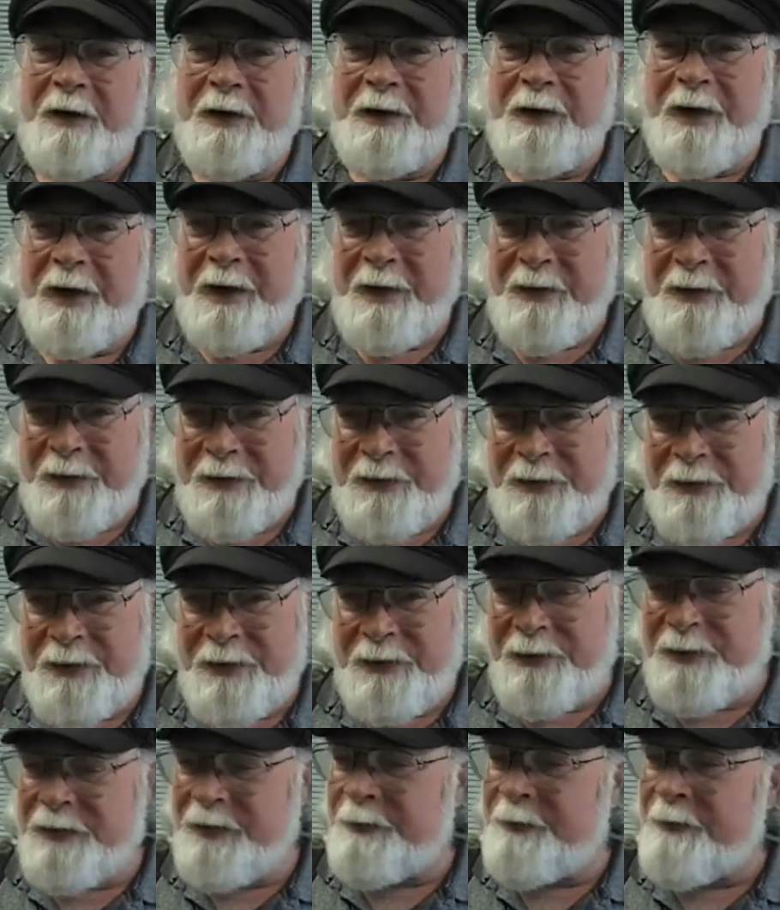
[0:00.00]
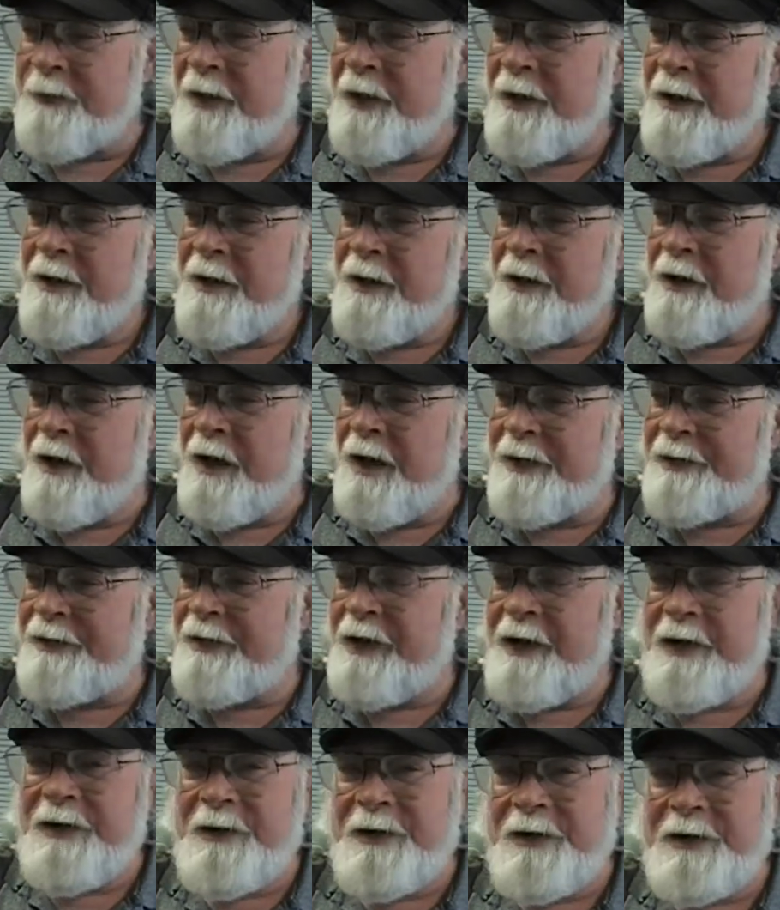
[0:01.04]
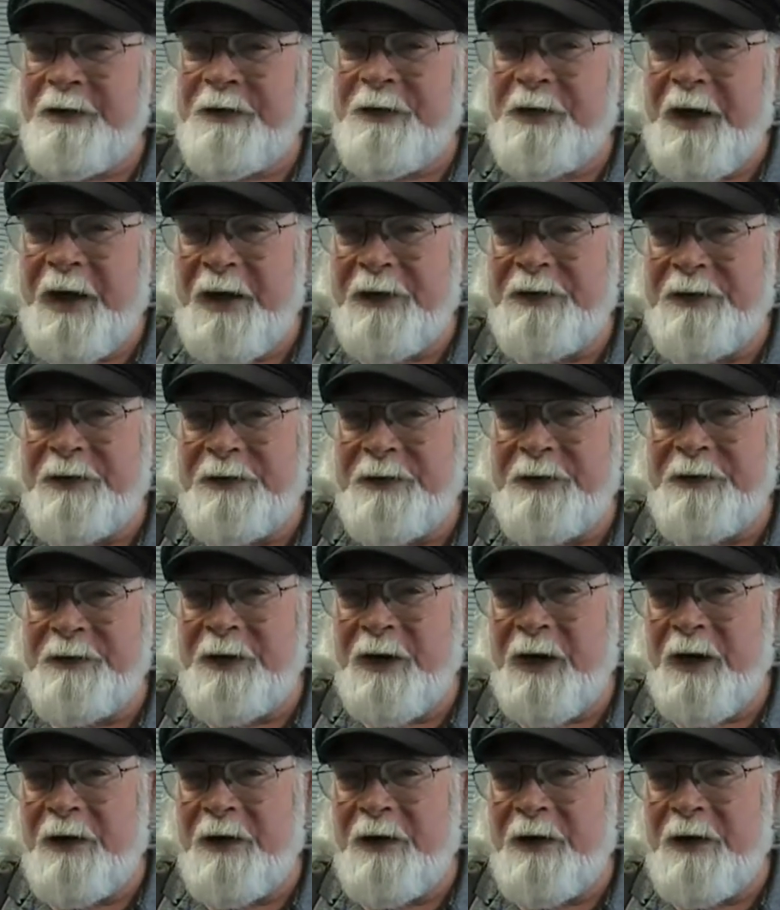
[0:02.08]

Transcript: Harry and the Hendersons cost hundreds of thousands of